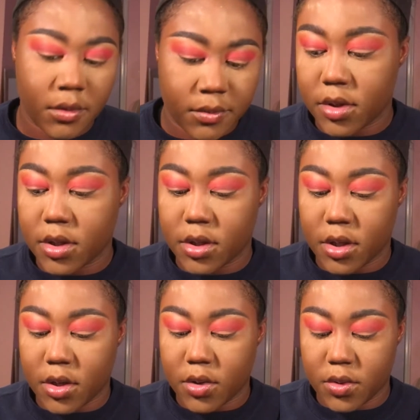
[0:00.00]
I'm gonna
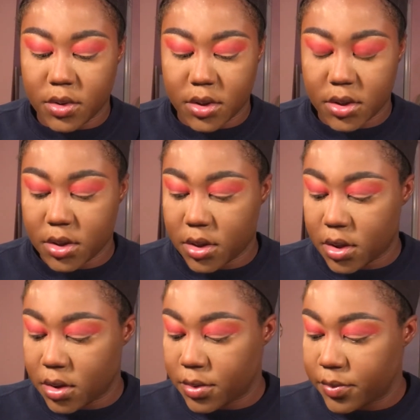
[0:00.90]
go
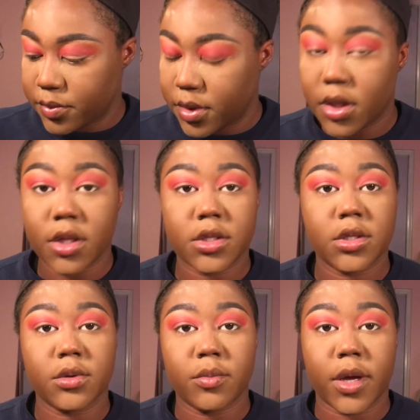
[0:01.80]

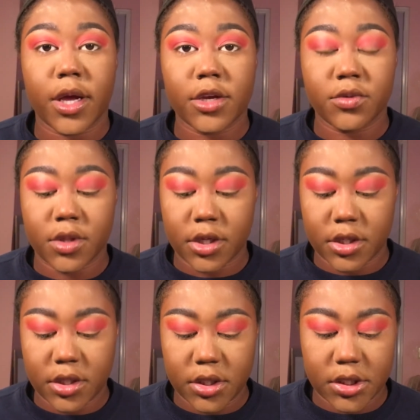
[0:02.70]
into my eyes with a
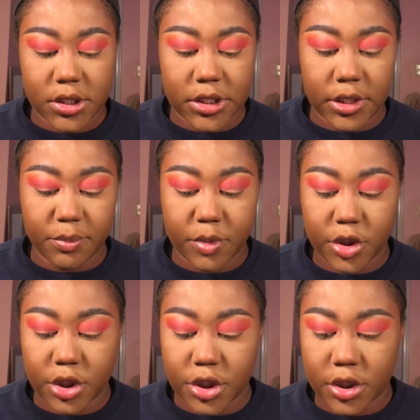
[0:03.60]

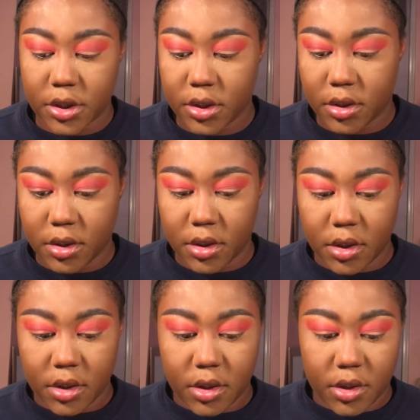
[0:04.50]
deeper
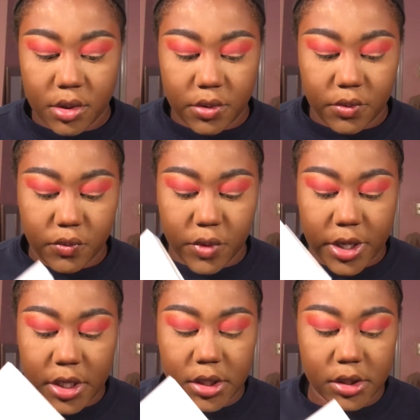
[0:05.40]

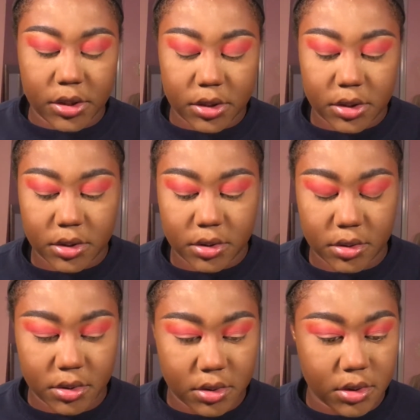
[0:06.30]
red look
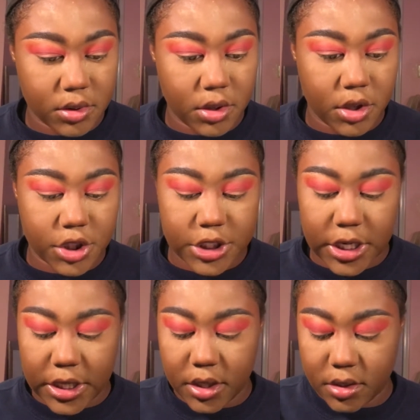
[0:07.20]
or
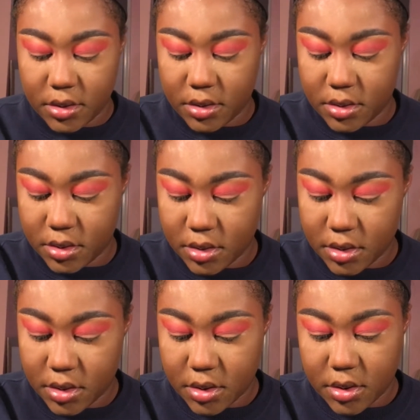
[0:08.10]
shade.
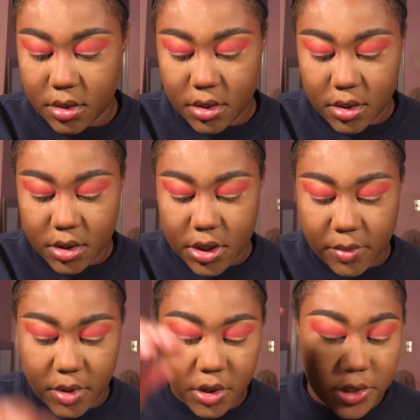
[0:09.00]
So
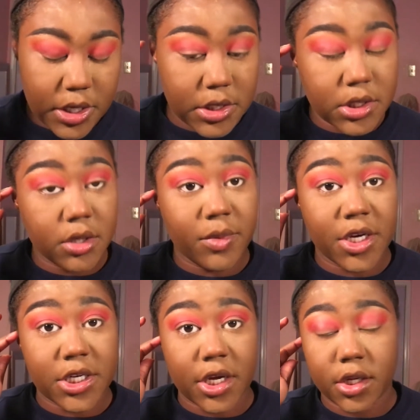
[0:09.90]
I'm gonna go into
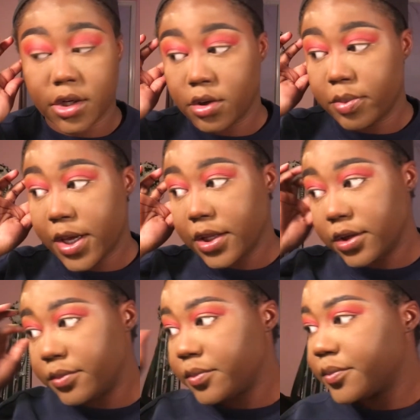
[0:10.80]
my Jaclyn Hill palette